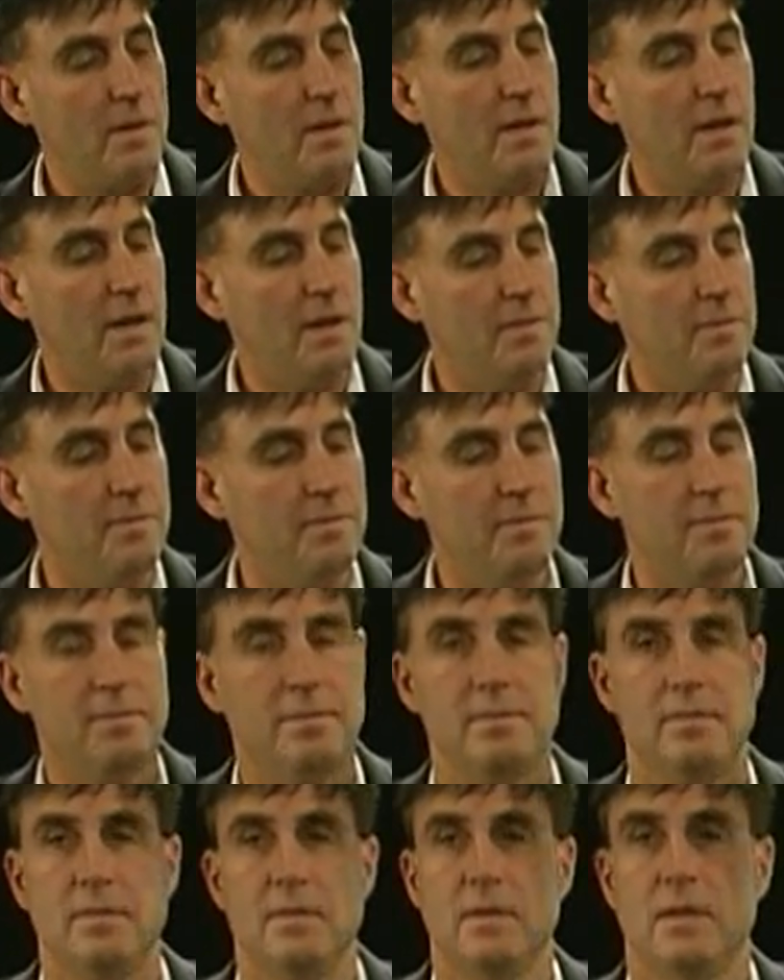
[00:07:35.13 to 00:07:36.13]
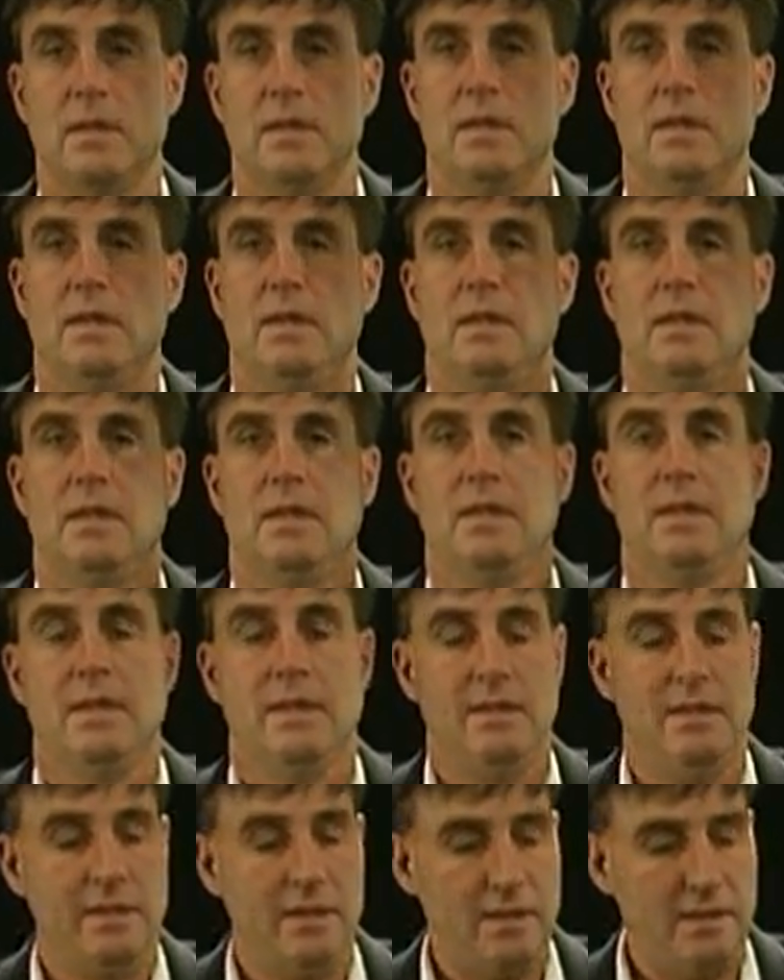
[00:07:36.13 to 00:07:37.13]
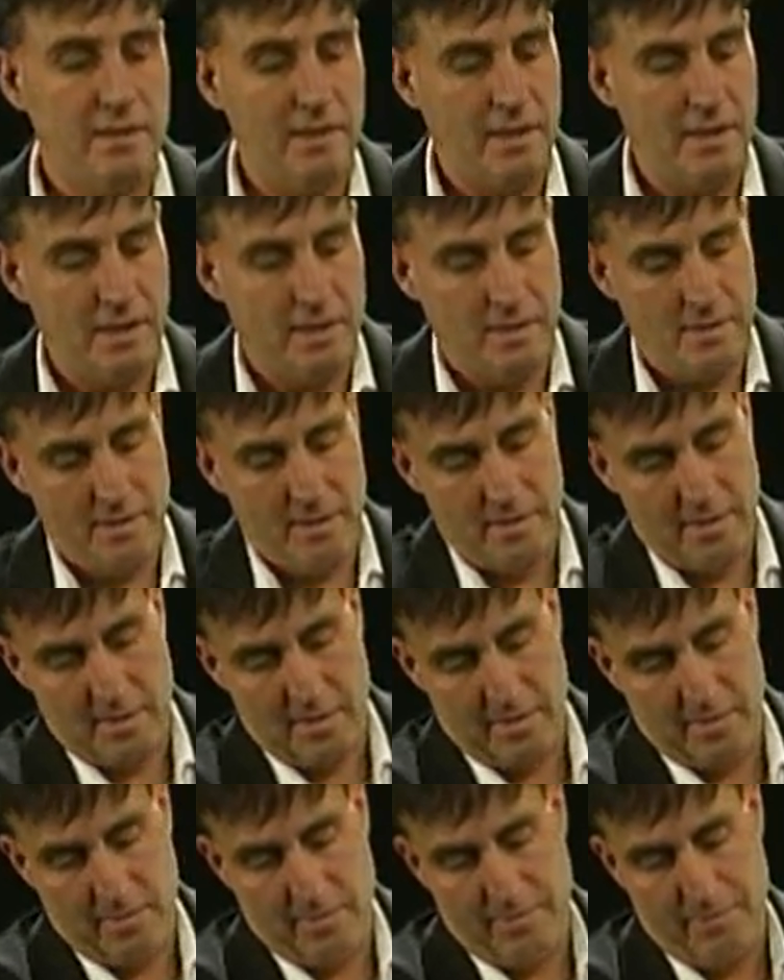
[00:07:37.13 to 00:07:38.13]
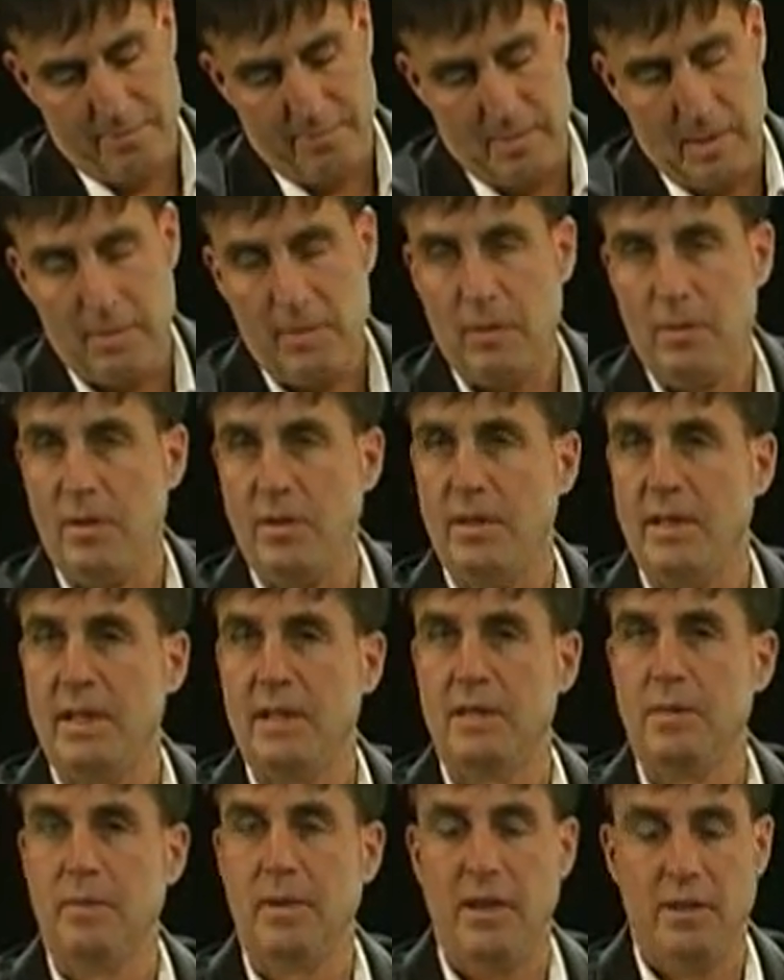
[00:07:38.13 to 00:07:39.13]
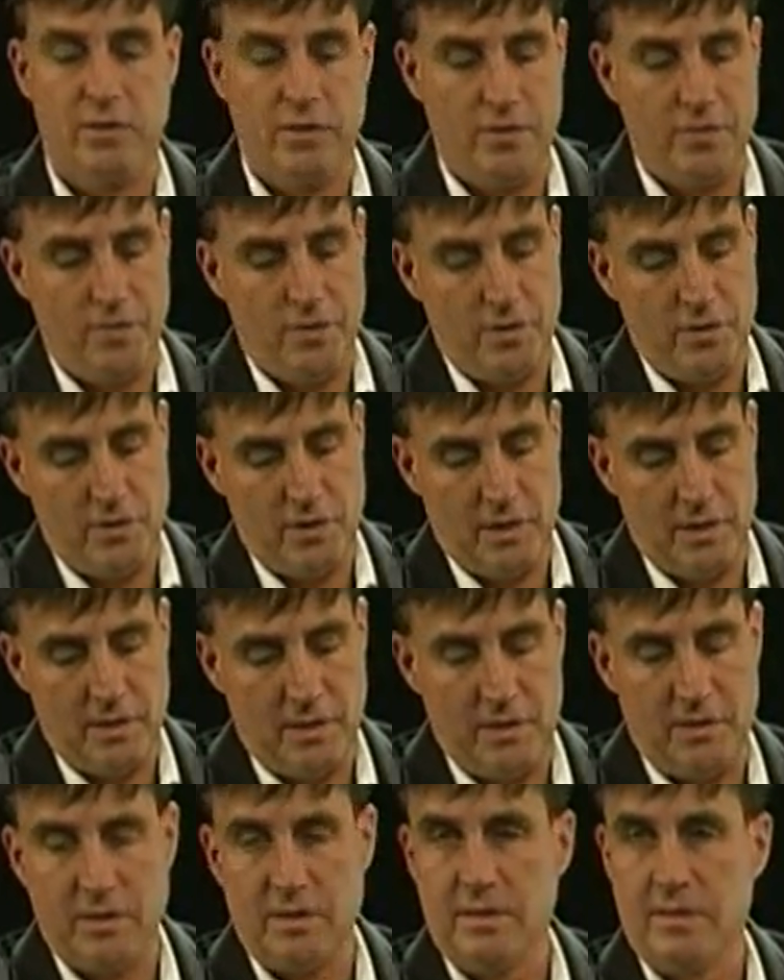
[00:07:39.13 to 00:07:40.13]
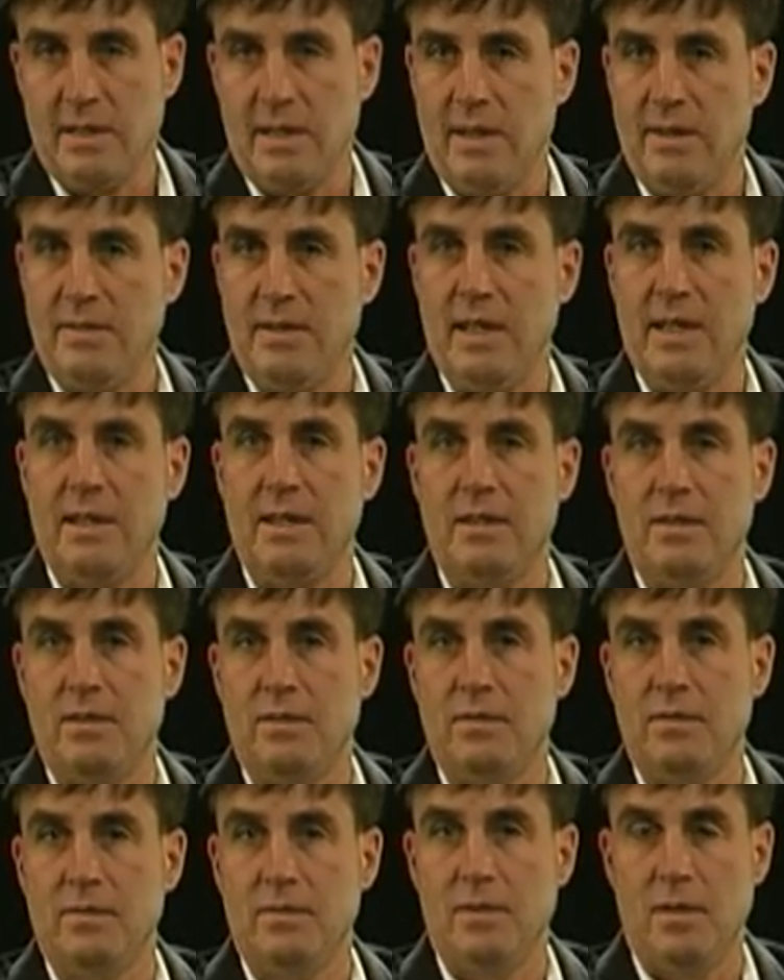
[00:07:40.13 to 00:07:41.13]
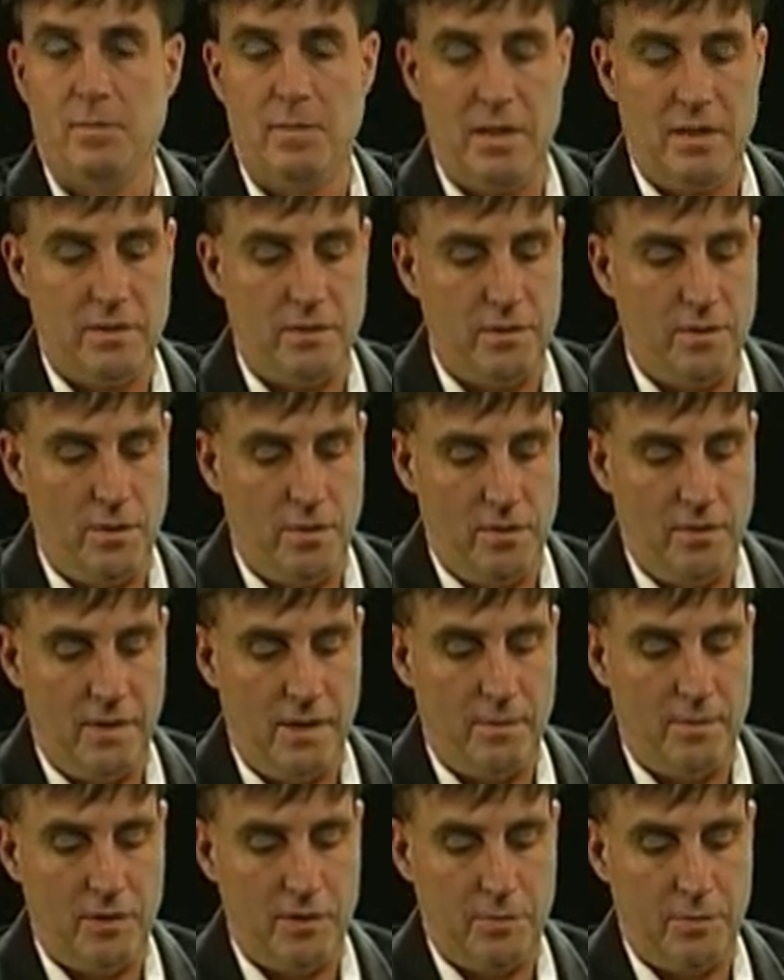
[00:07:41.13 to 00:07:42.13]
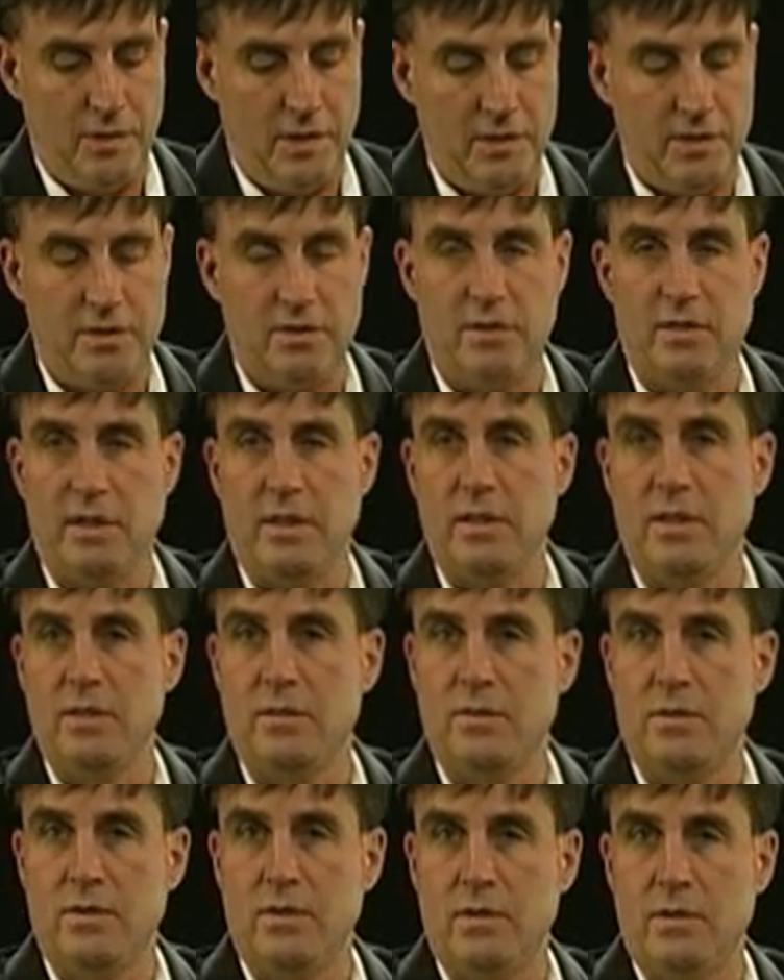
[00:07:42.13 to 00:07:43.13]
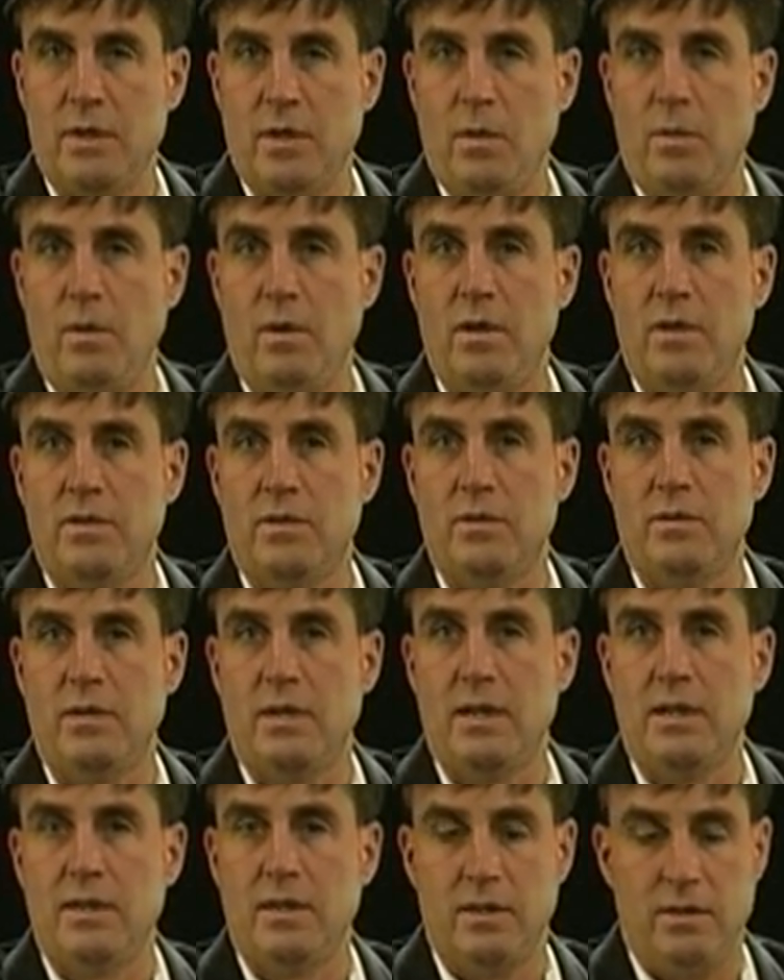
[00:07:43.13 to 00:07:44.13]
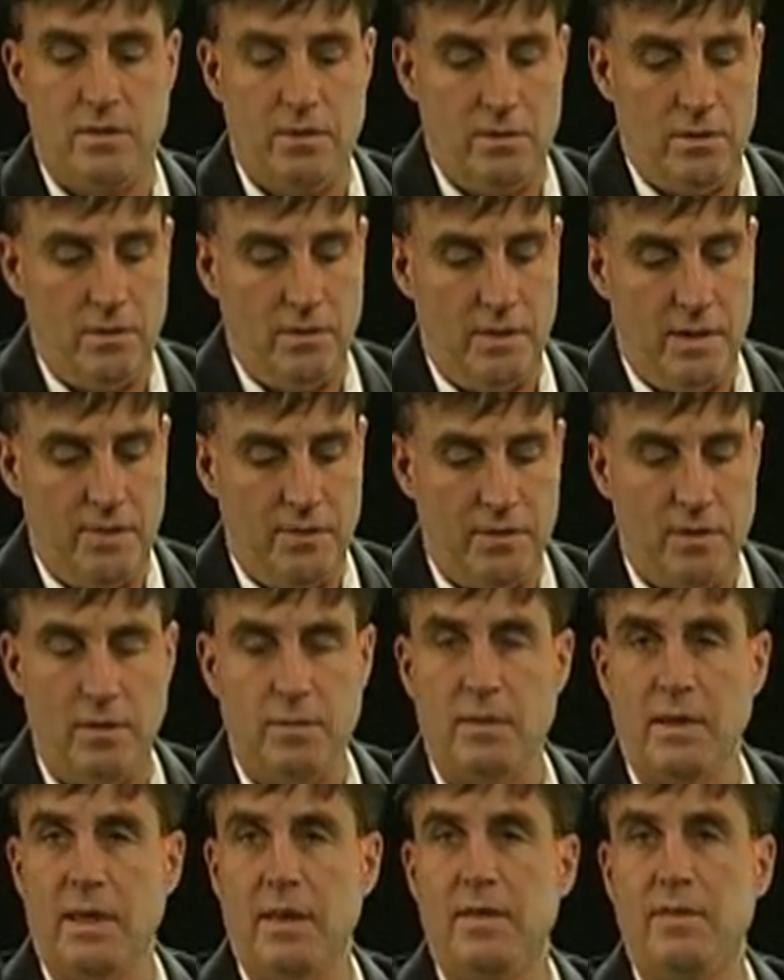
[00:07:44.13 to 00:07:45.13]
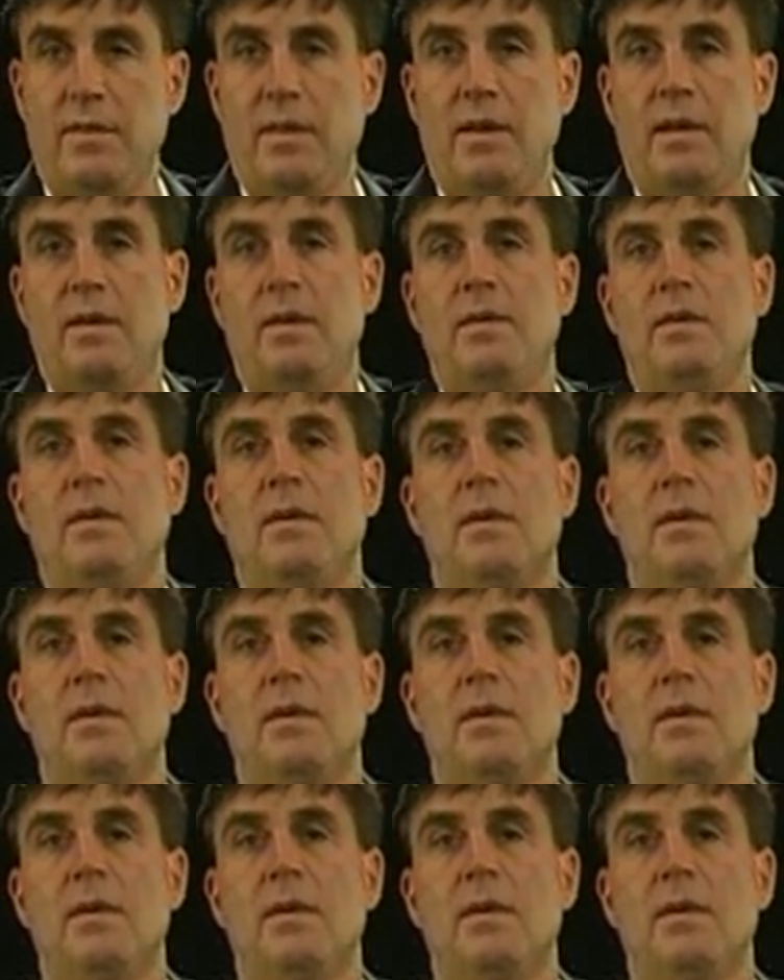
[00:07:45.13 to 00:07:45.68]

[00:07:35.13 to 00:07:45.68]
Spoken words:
as I said, maybe when you get the banjo first, you could just kind of take a mental note of how much pressure is there. You certainly don't want it so tight that you don't have some give there.